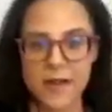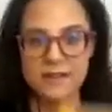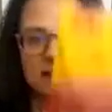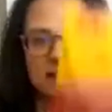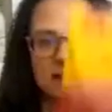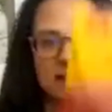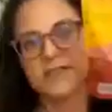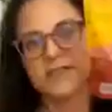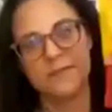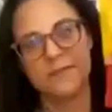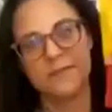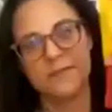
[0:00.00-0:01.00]
is this,
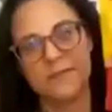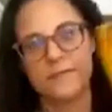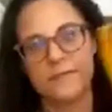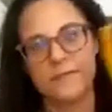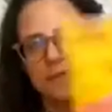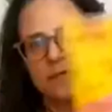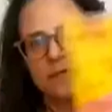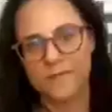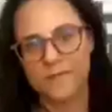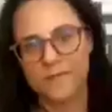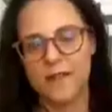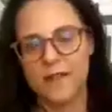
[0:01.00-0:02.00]

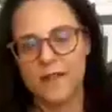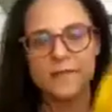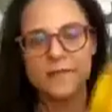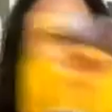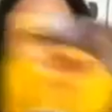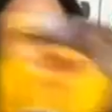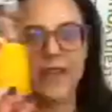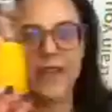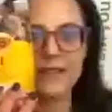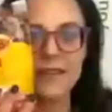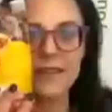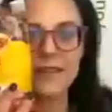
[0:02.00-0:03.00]
right?
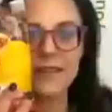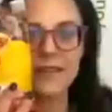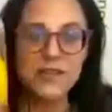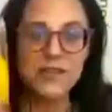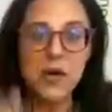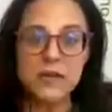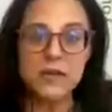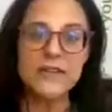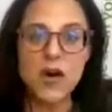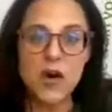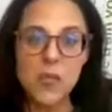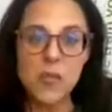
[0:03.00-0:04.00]
This. Don't leave
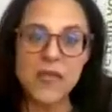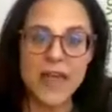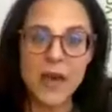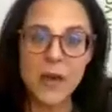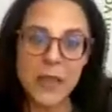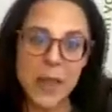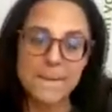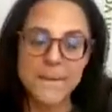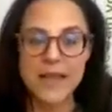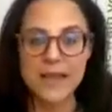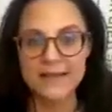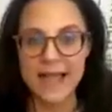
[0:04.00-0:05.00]
home without them,
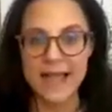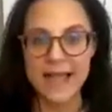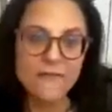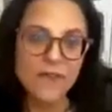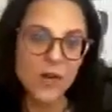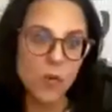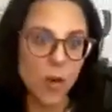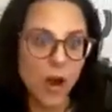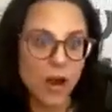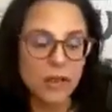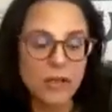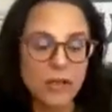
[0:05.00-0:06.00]
because every
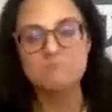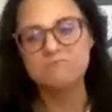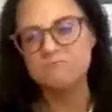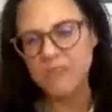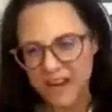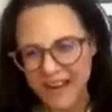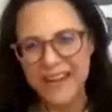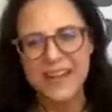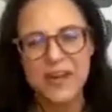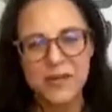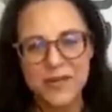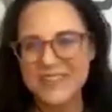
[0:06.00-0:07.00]
walk, all right, you
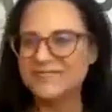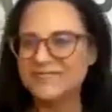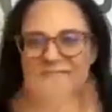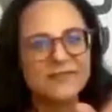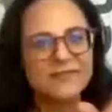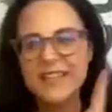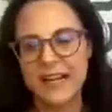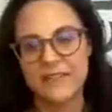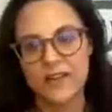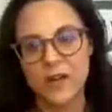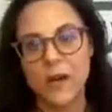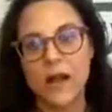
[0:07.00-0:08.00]
know what? Not
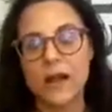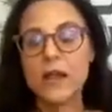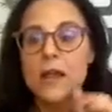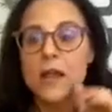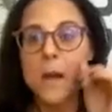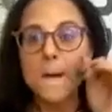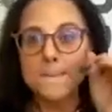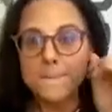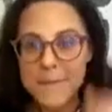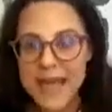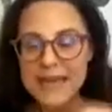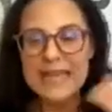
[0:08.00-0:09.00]
every walk.
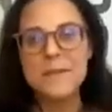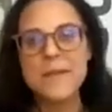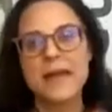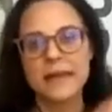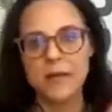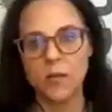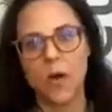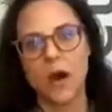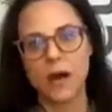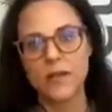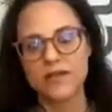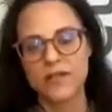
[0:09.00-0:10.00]
Many
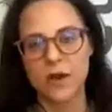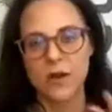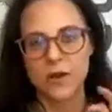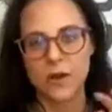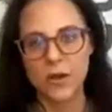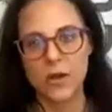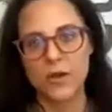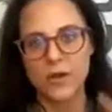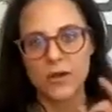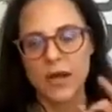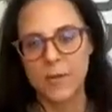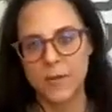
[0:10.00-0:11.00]
walks are a
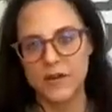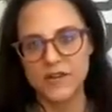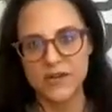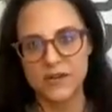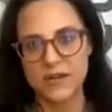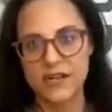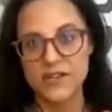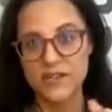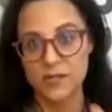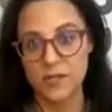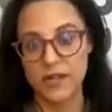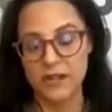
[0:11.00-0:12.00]
good opportunity to
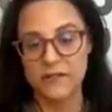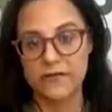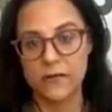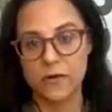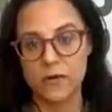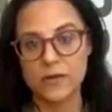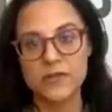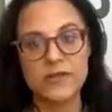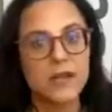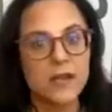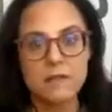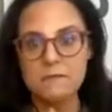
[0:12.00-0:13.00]
reinforce
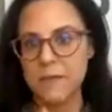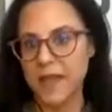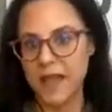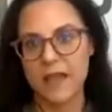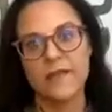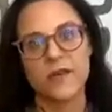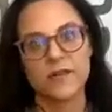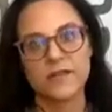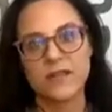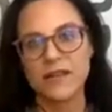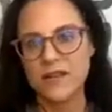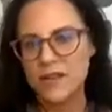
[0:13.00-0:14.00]
behaviors.
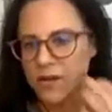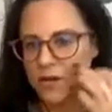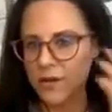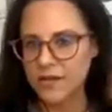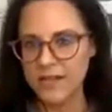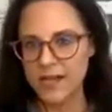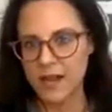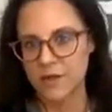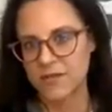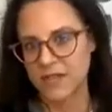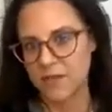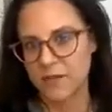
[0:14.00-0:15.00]
And you notice that I don't
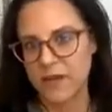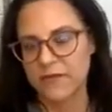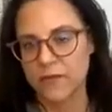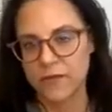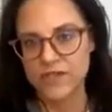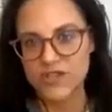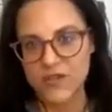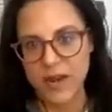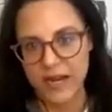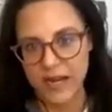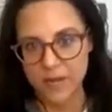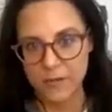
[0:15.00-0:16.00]
say reinforce
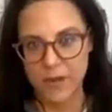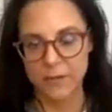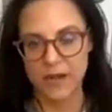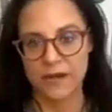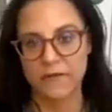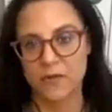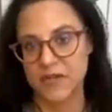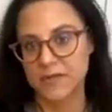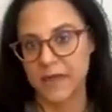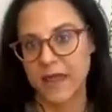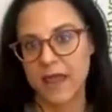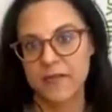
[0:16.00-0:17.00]
training, we reinforce
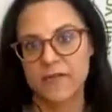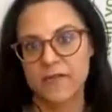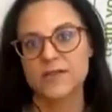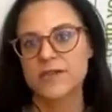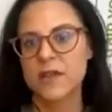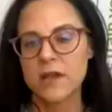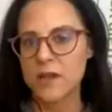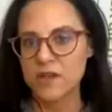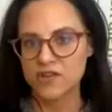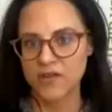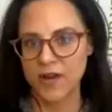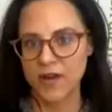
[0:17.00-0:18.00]
behaviors.
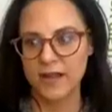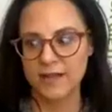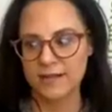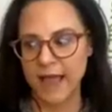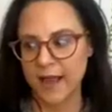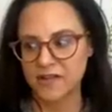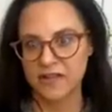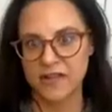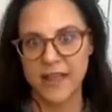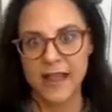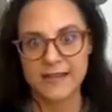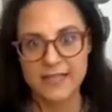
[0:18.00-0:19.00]
Training is actually
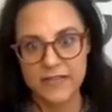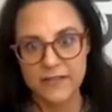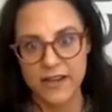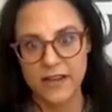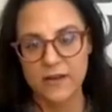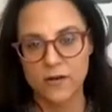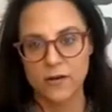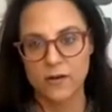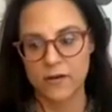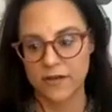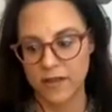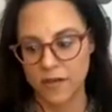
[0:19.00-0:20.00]
the activity
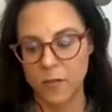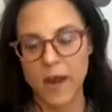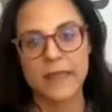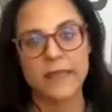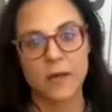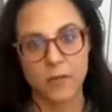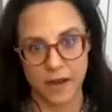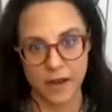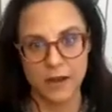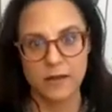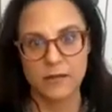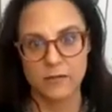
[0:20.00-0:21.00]
or the way that
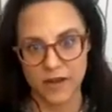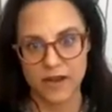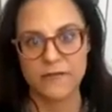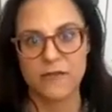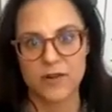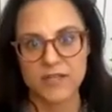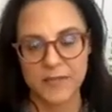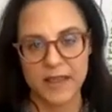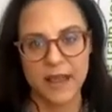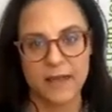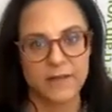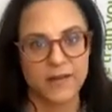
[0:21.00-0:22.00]
we reinforce
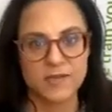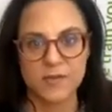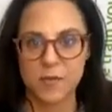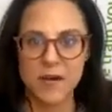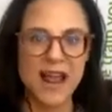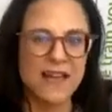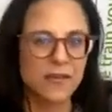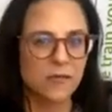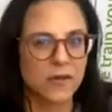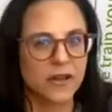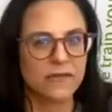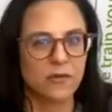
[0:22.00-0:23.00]
behaviors, but we're not ever
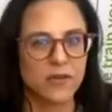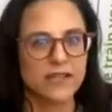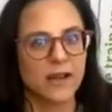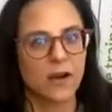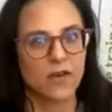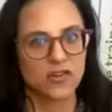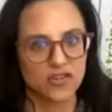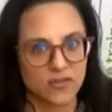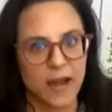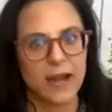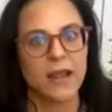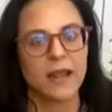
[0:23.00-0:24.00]
reinforcing our
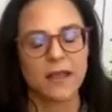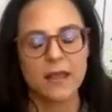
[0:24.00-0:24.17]
training.